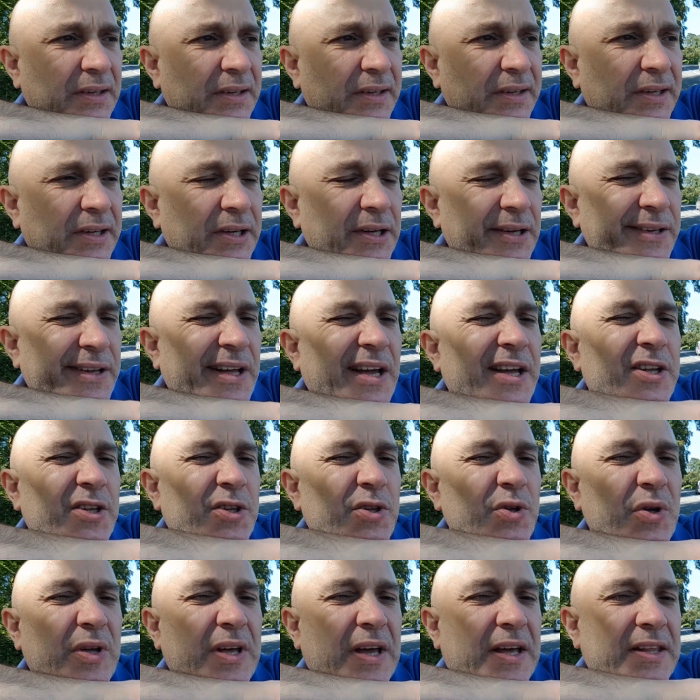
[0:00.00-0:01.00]
Uh, yeah, you
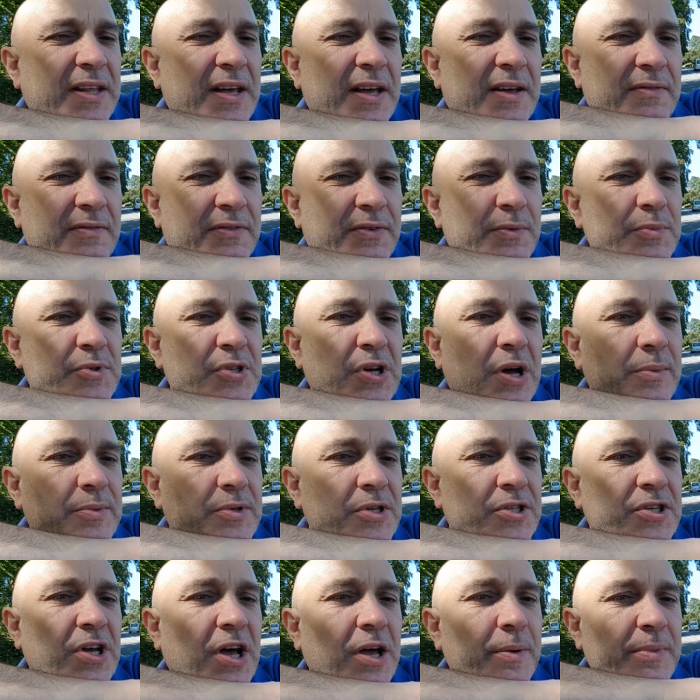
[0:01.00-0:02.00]
do get that from time
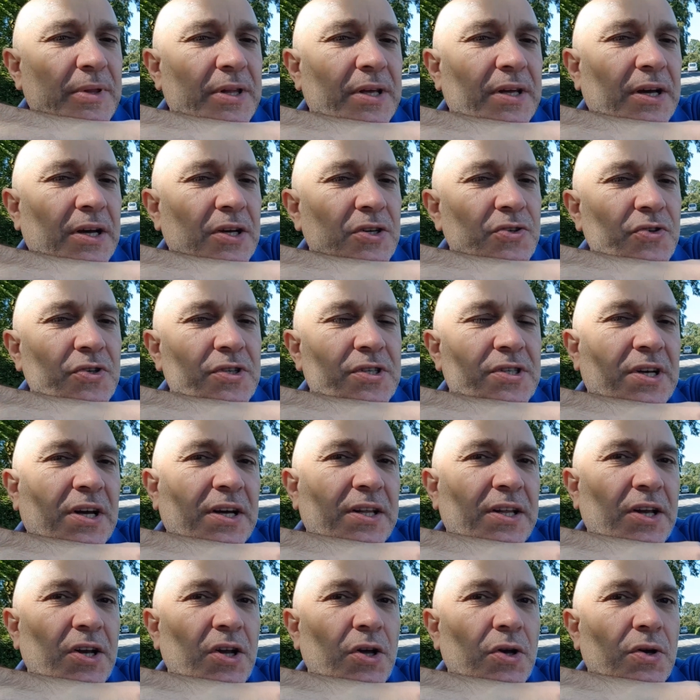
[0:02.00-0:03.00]
to time in the
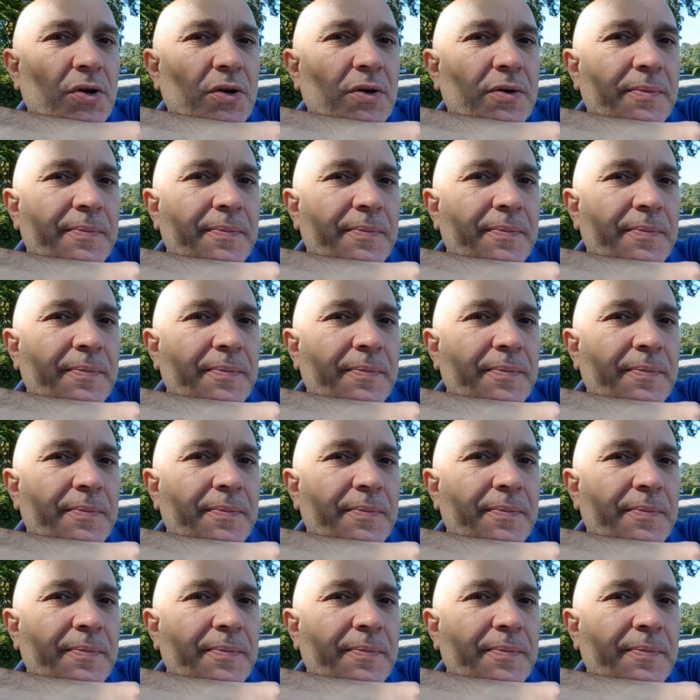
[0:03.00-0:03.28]
countryside, I know.